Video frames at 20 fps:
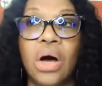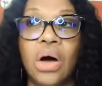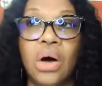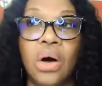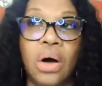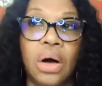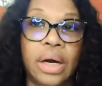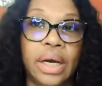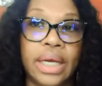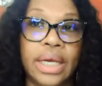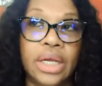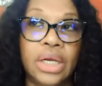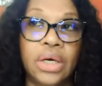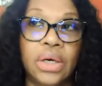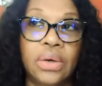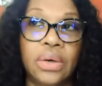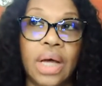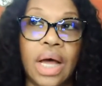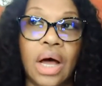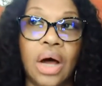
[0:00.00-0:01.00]
or
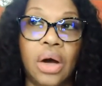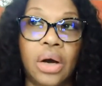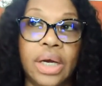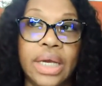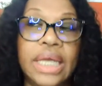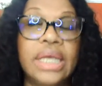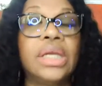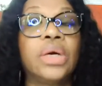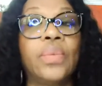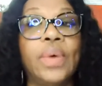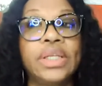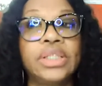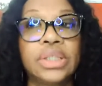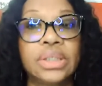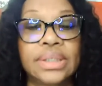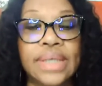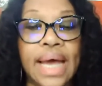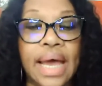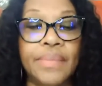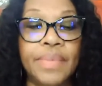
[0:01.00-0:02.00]
in the
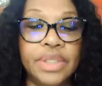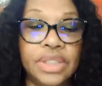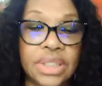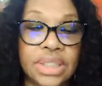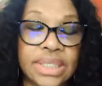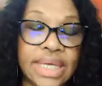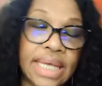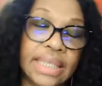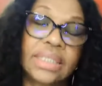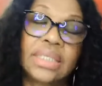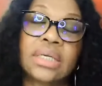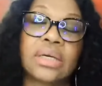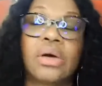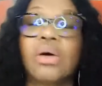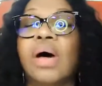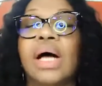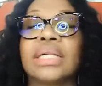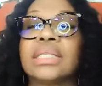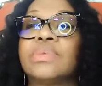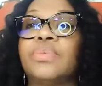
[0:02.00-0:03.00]
winter time, it just tends to
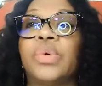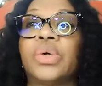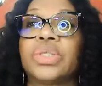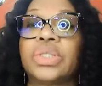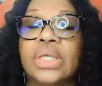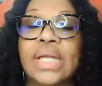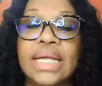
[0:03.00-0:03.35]
cost more.